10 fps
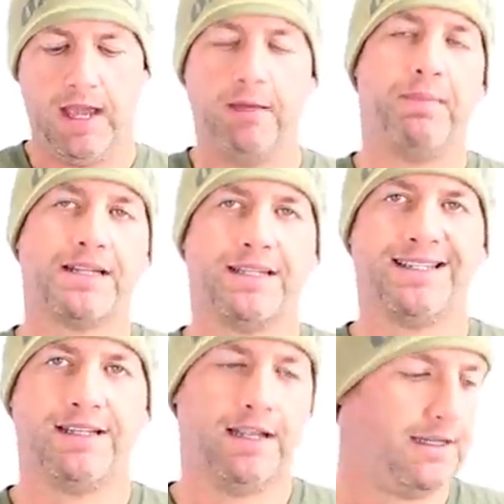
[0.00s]
and back to
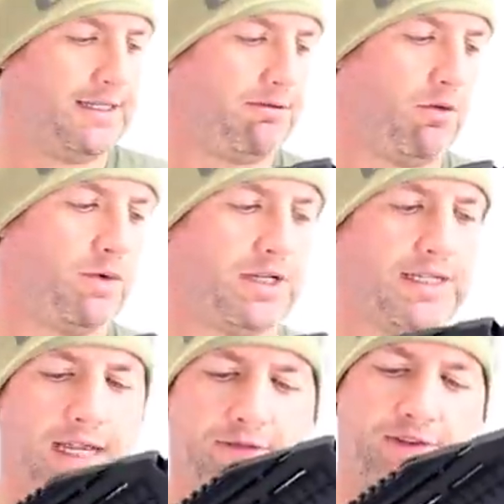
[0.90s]
zero, which
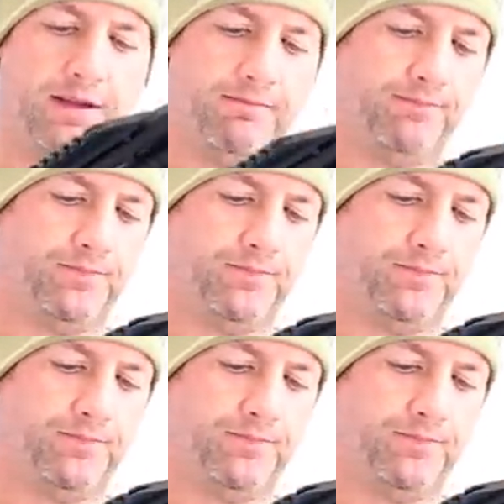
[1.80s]
is safety.